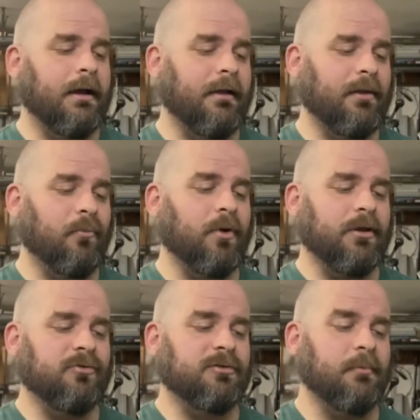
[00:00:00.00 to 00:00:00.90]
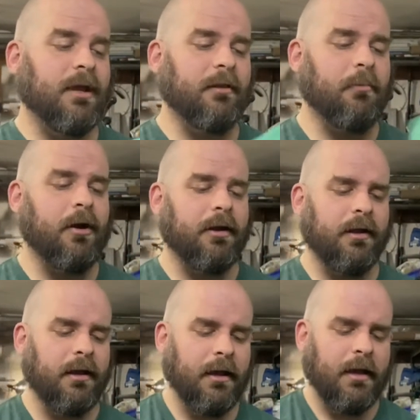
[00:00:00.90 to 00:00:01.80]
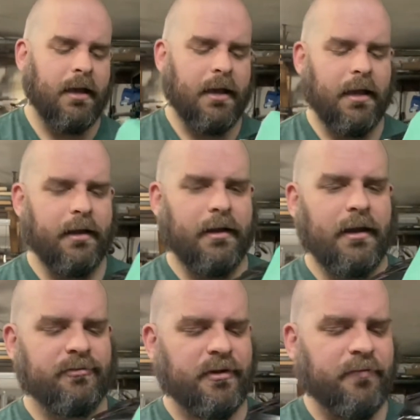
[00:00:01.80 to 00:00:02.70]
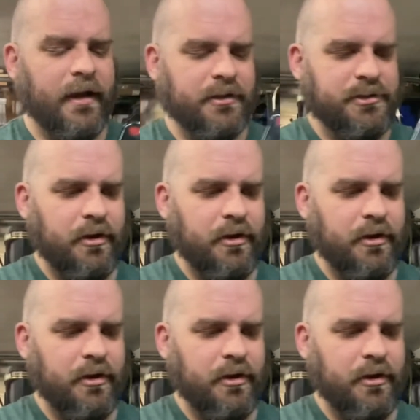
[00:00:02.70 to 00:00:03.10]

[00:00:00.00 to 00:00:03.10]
than what used to be on the market. And I'll see if I could show